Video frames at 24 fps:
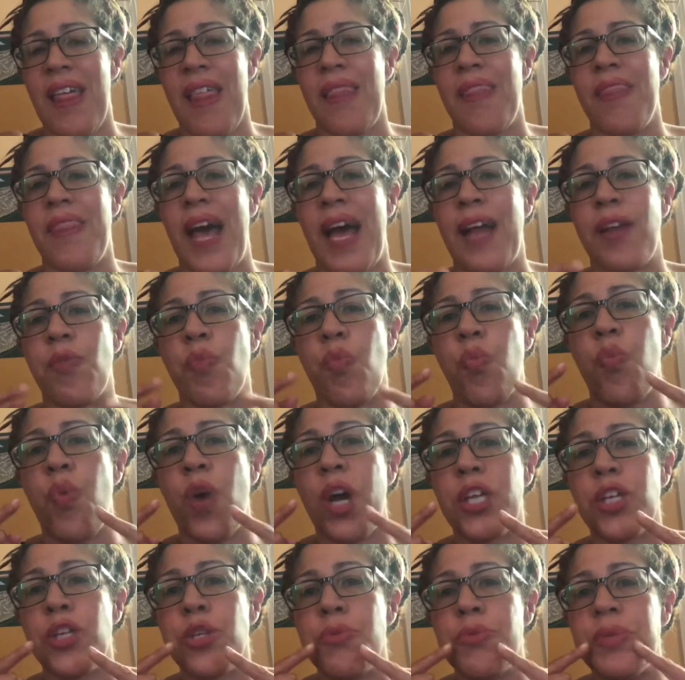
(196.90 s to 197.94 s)
that
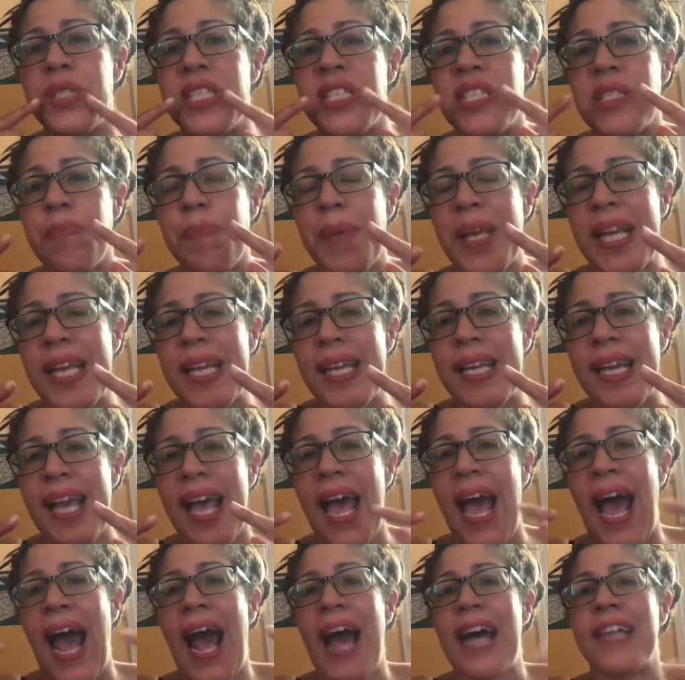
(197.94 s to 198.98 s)
what you speak
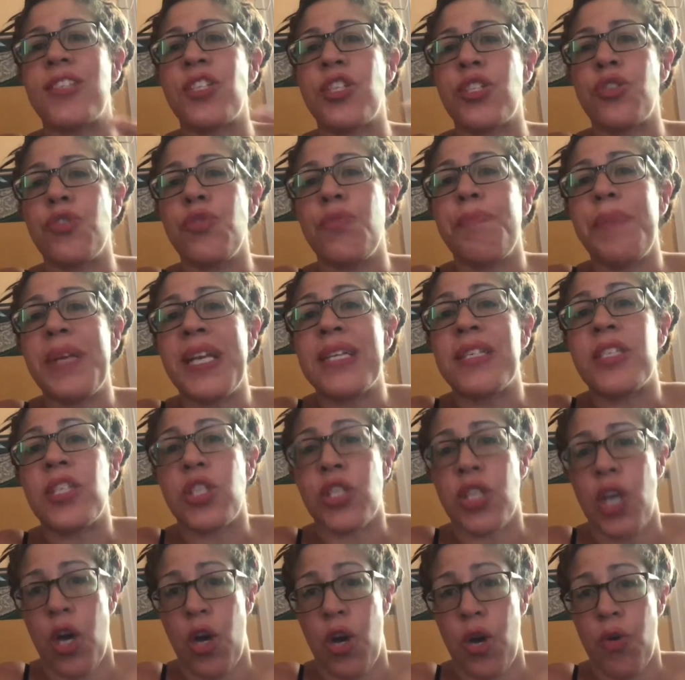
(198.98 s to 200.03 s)
has to be
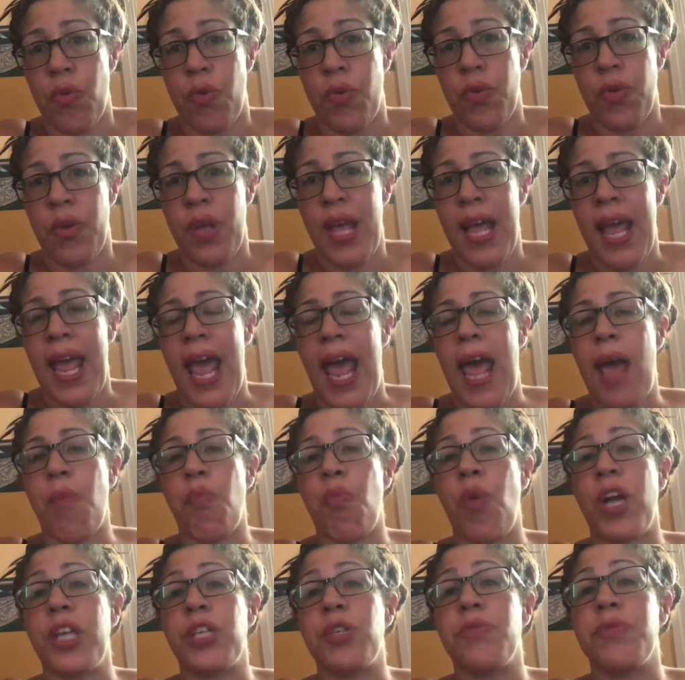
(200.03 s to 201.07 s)
so. And
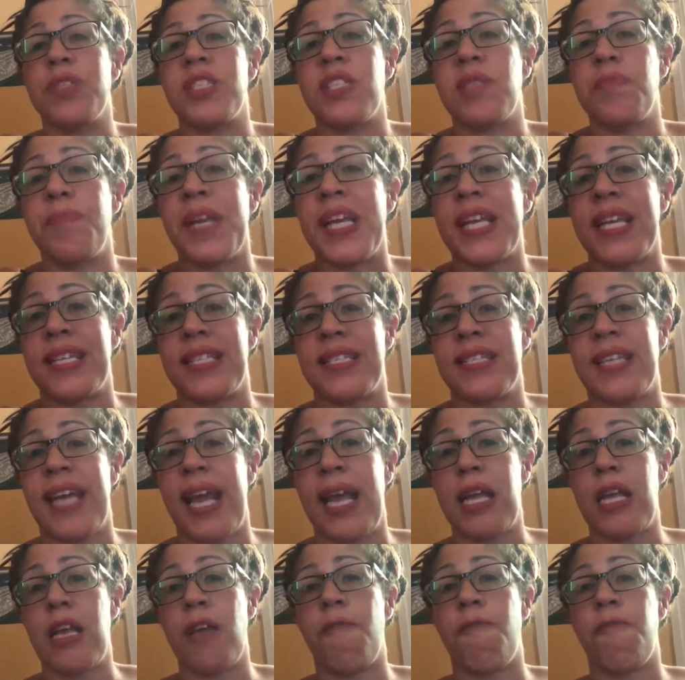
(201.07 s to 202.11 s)
what you speak is
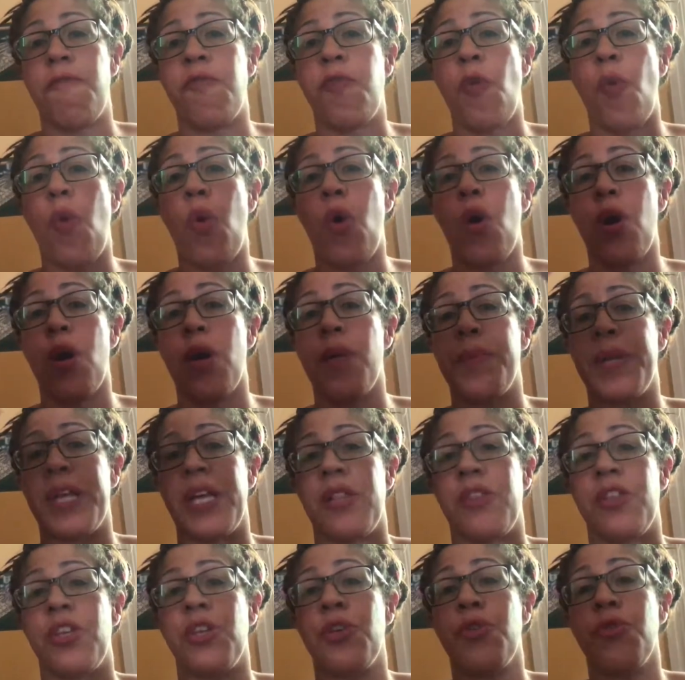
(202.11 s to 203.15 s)
taking form
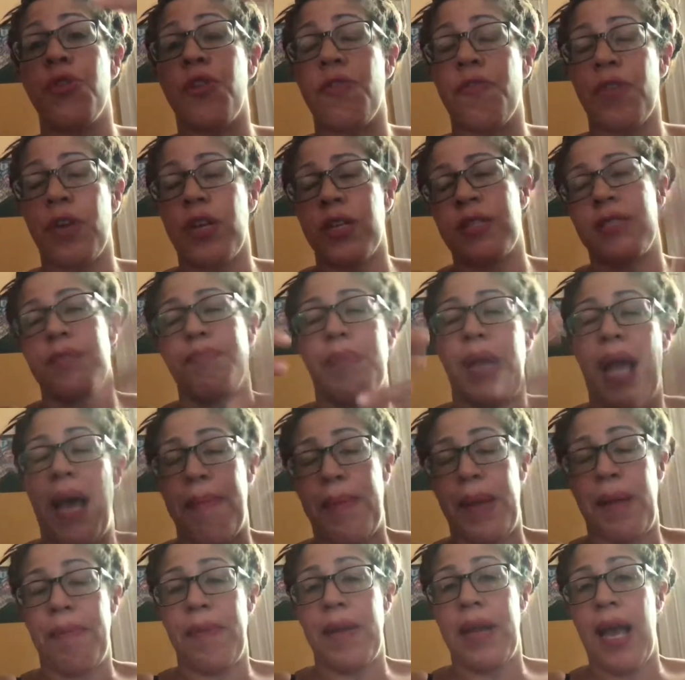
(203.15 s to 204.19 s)
in the universe, blah,
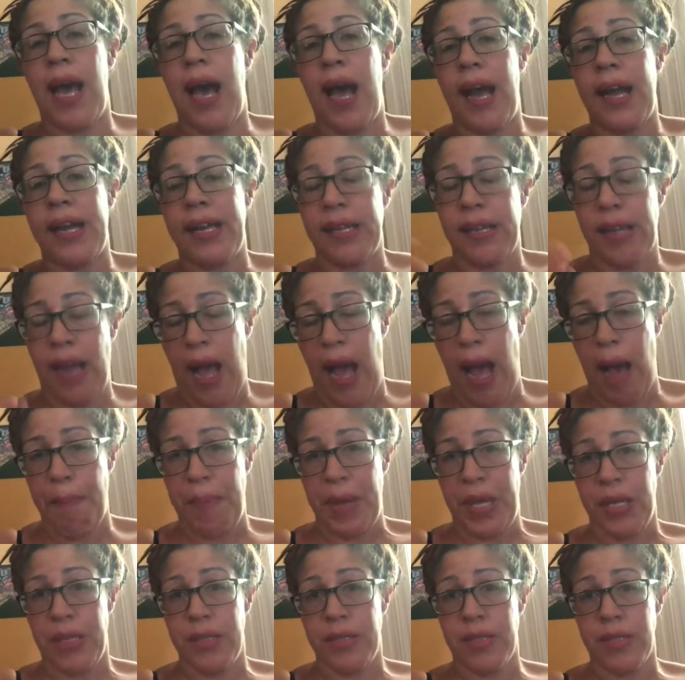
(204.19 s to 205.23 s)
blah, blah, and it
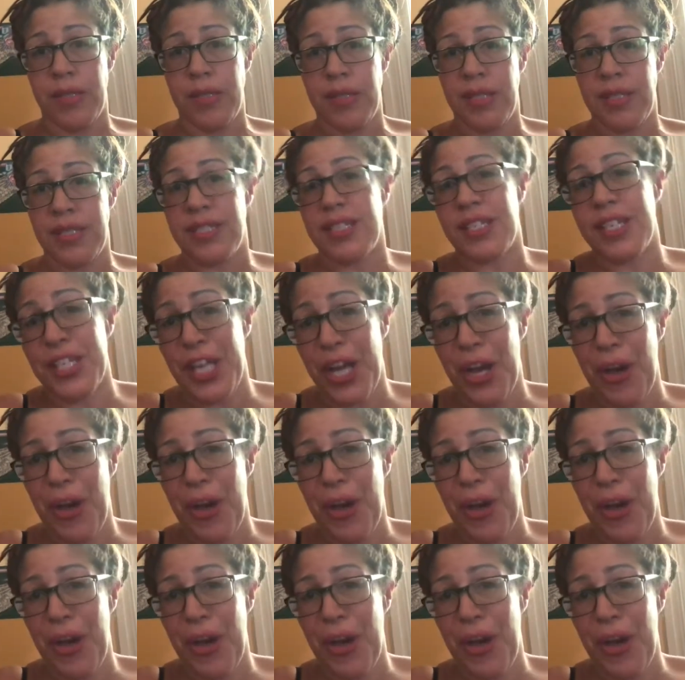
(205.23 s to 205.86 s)
happens,